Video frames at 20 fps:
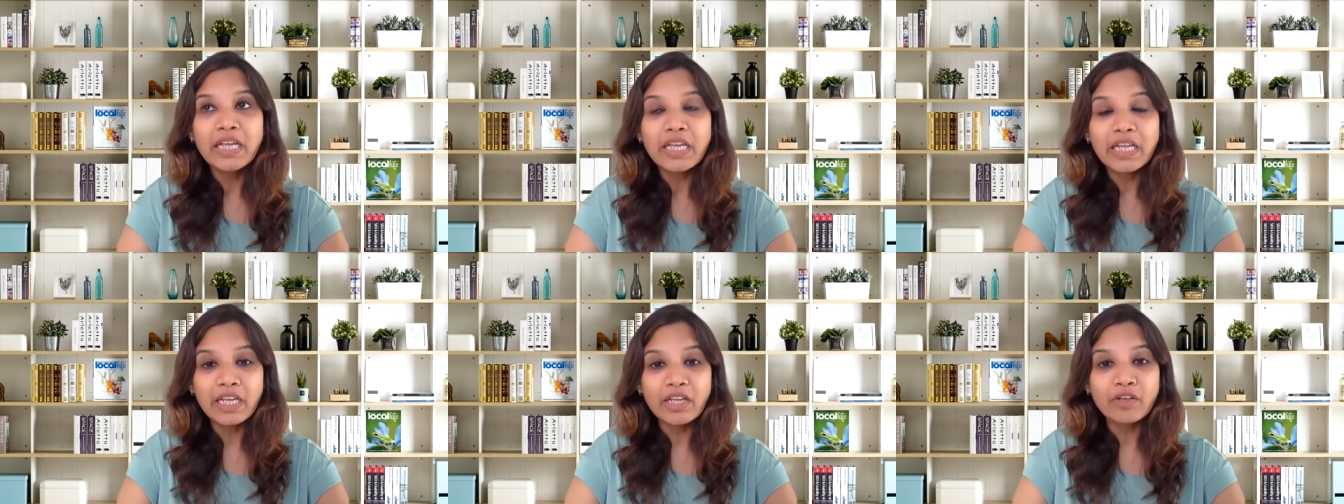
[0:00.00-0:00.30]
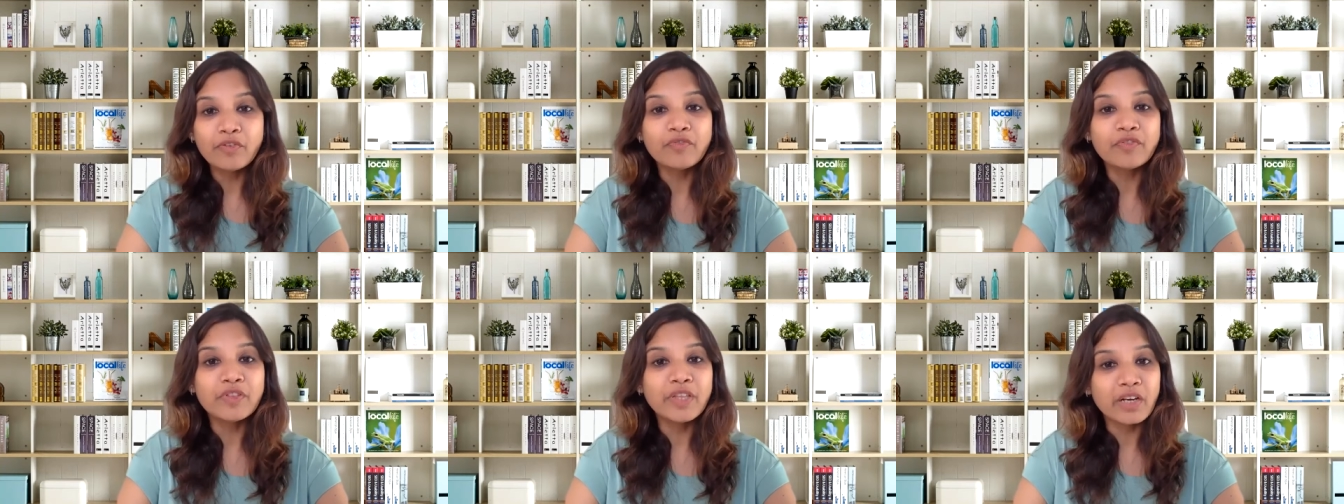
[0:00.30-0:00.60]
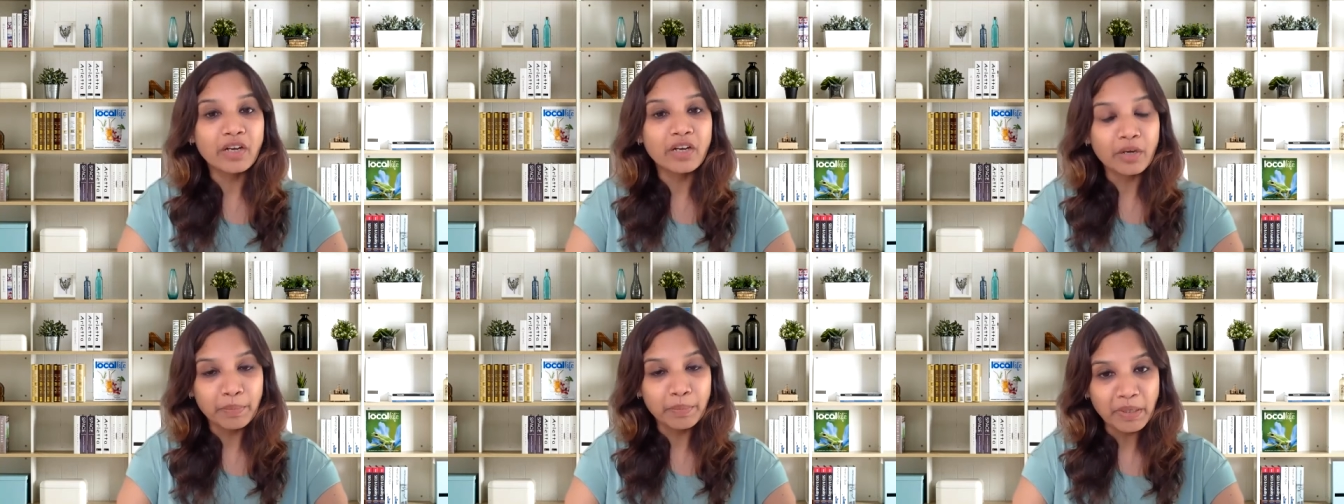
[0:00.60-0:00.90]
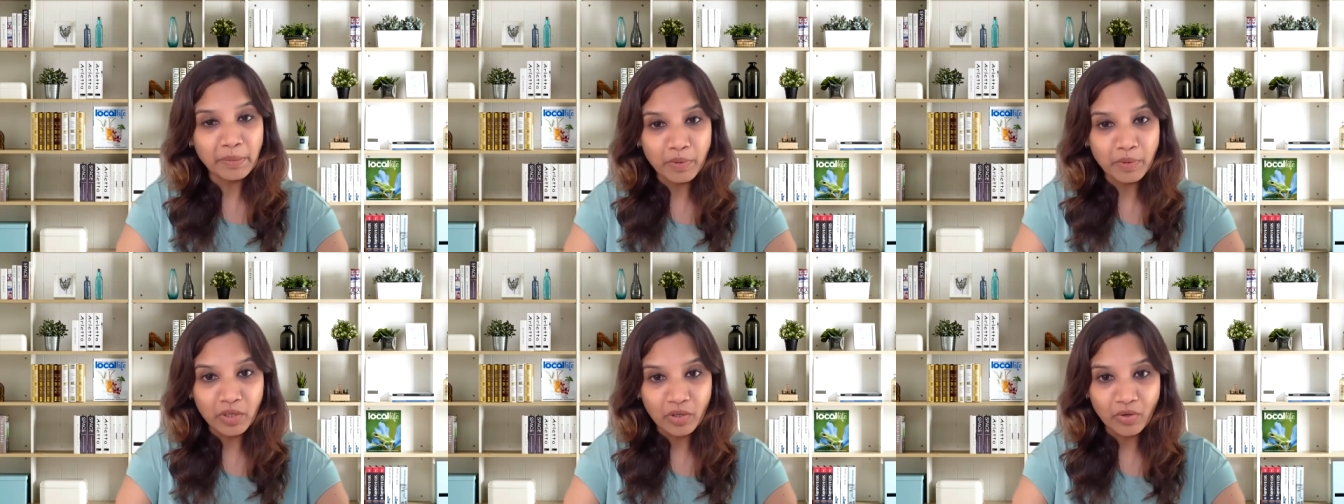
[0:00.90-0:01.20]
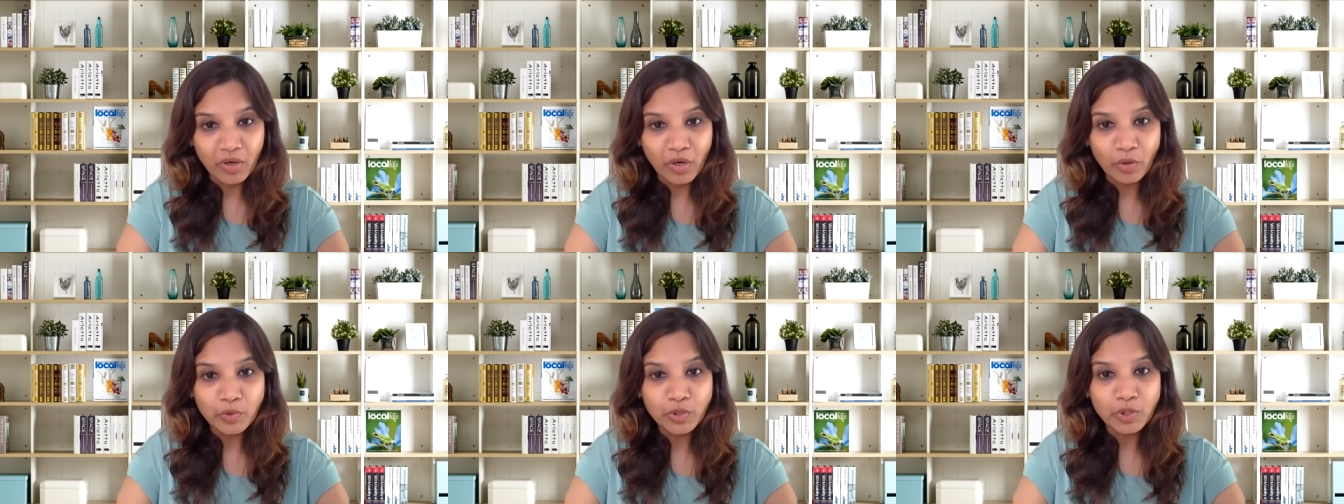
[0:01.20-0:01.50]
if there are people
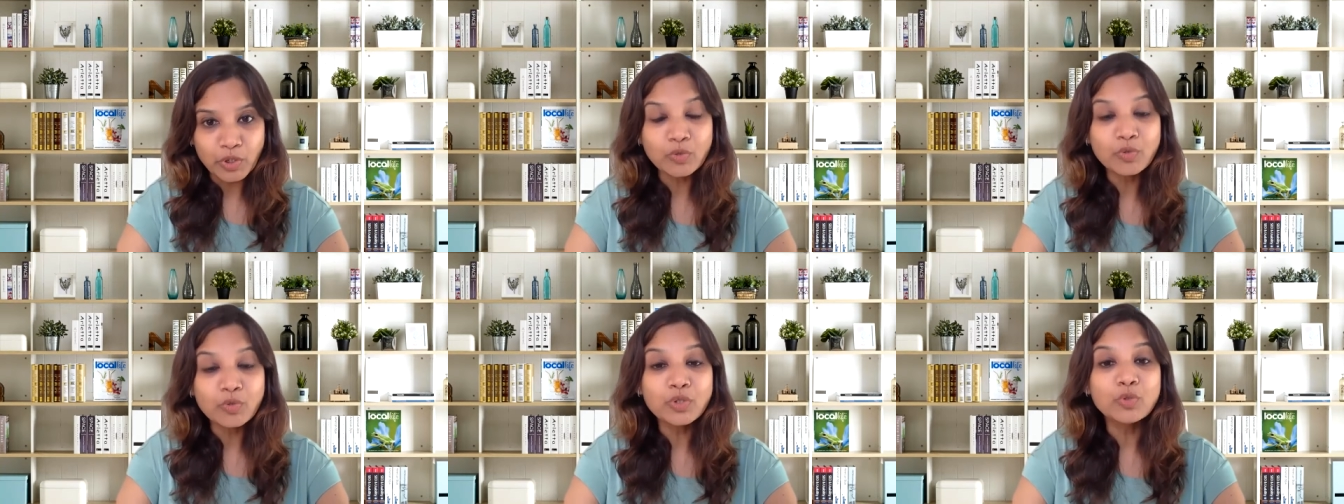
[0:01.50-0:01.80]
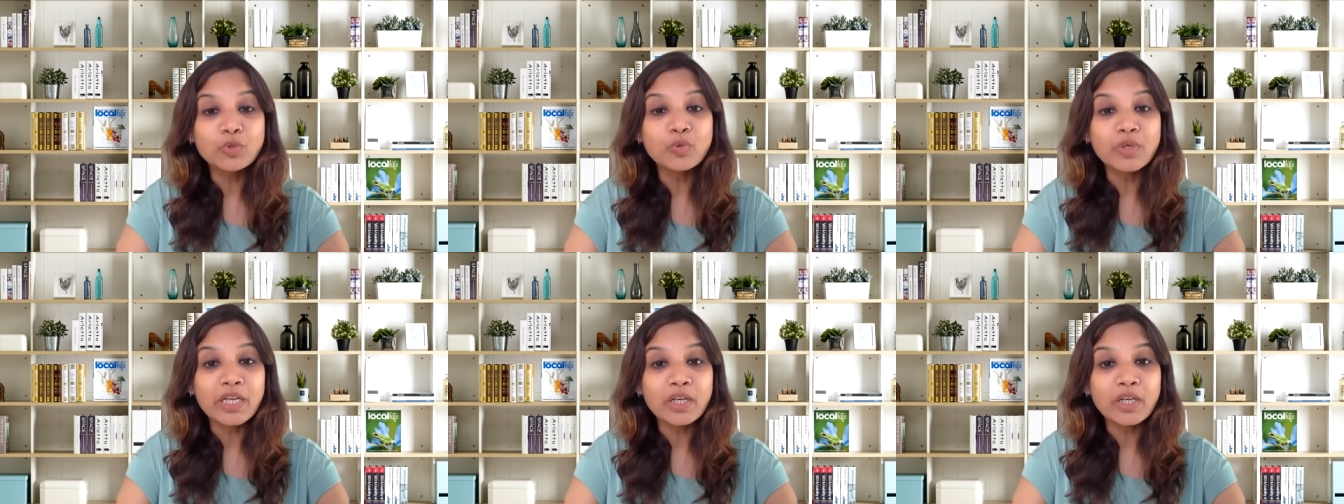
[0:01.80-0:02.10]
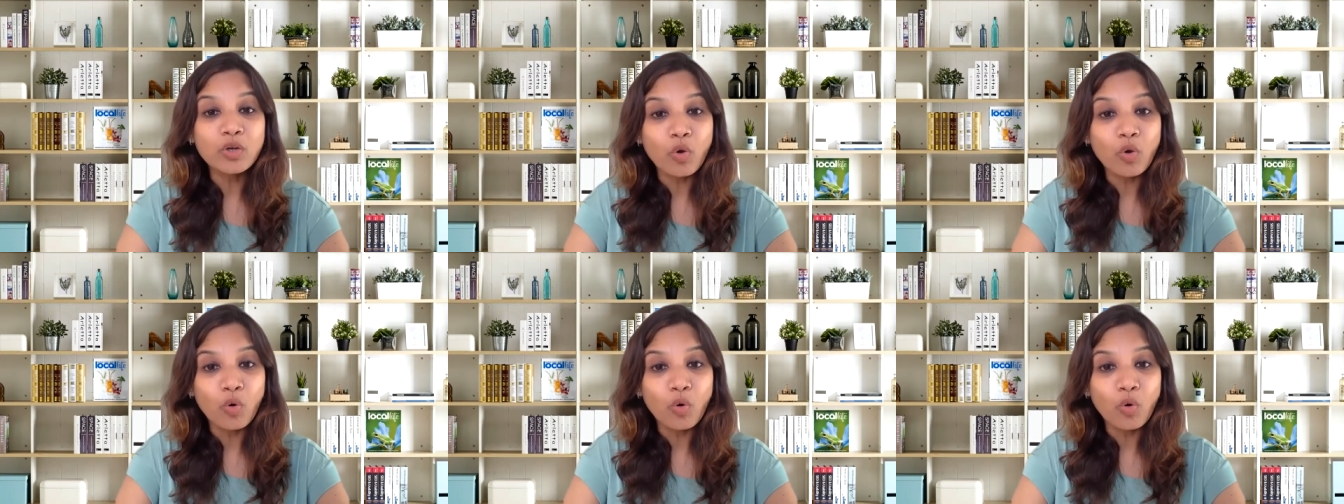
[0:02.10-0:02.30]
around you, you can